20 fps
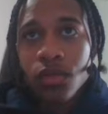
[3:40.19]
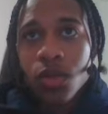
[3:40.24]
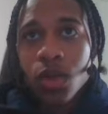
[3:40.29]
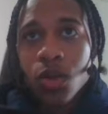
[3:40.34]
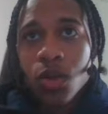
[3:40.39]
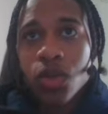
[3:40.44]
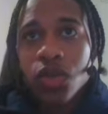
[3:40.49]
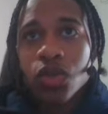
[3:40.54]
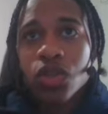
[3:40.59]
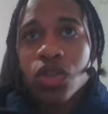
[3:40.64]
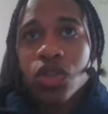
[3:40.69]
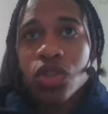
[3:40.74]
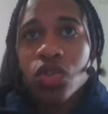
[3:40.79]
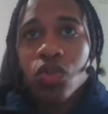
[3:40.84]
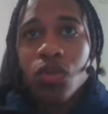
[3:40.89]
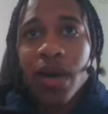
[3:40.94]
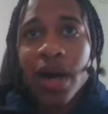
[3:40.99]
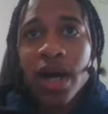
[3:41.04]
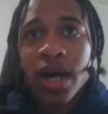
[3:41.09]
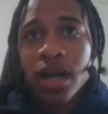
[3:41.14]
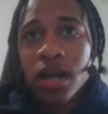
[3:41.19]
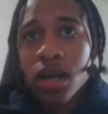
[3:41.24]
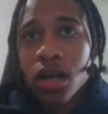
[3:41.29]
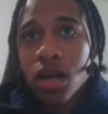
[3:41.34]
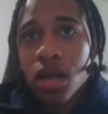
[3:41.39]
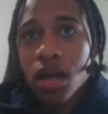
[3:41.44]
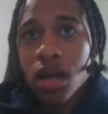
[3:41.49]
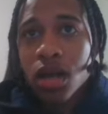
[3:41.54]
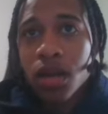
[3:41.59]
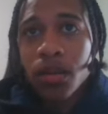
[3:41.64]
which wasn't too bad
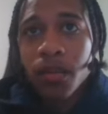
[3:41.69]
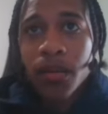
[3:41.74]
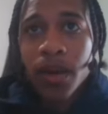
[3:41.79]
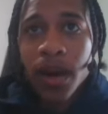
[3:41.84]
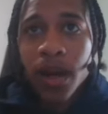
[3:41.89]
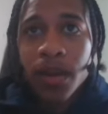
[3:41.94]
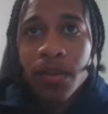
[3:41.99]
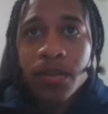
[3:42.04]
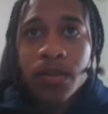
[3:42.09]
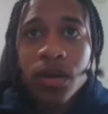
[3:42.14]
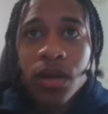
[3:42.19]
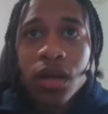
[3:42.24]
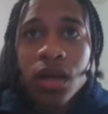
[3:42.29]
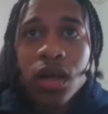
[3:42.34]
bam um,